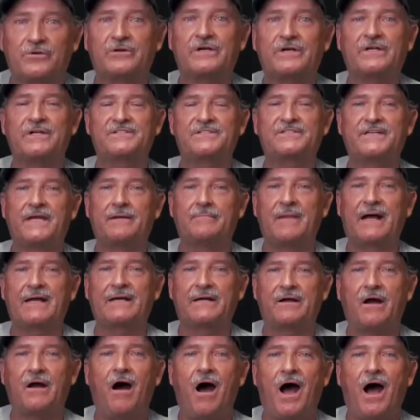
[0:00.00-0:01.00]
they're going to say, my
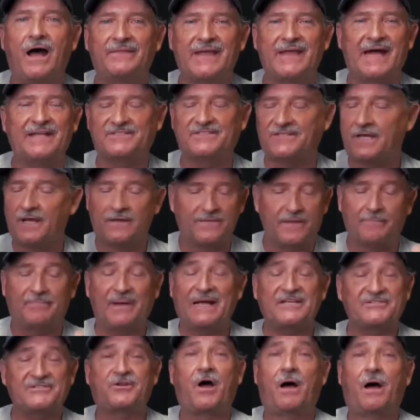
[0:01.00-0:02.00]
God, that's the
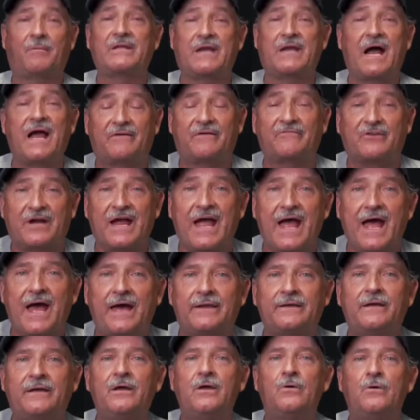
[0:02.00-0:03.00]
best omelet I ever
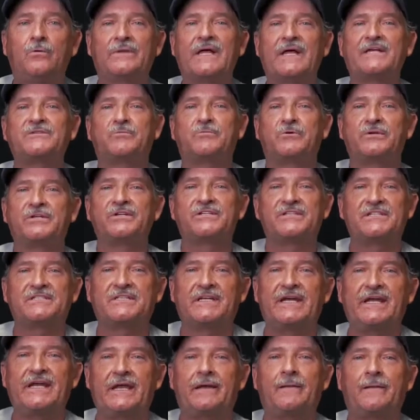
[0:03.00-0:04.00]
had. That's where this is
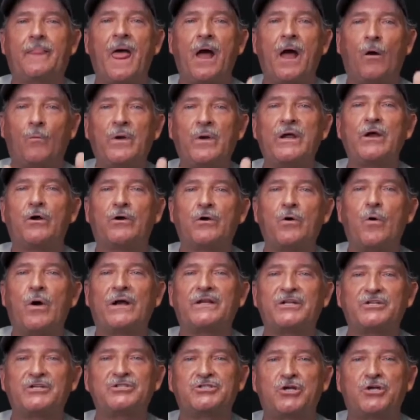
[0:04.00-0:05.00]
leading. We are
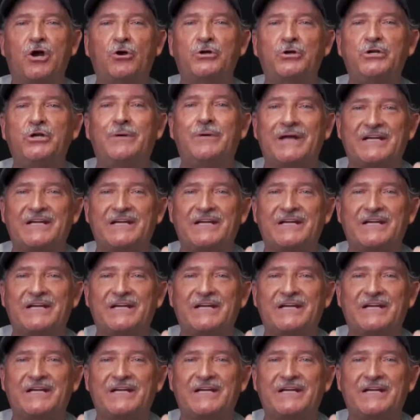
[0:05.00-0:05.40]
going to show you